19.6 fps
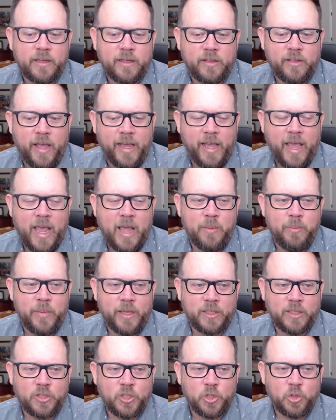they can't be
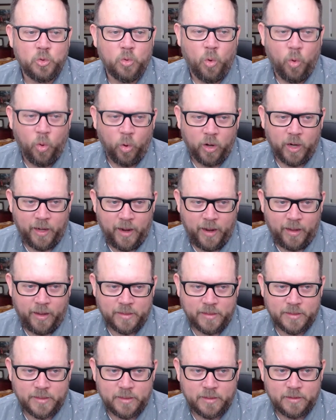too
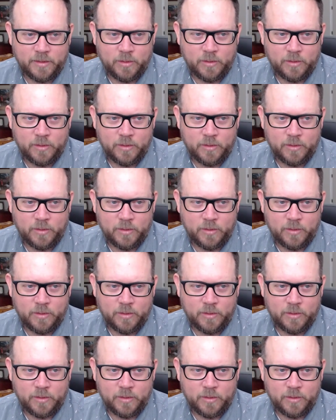organized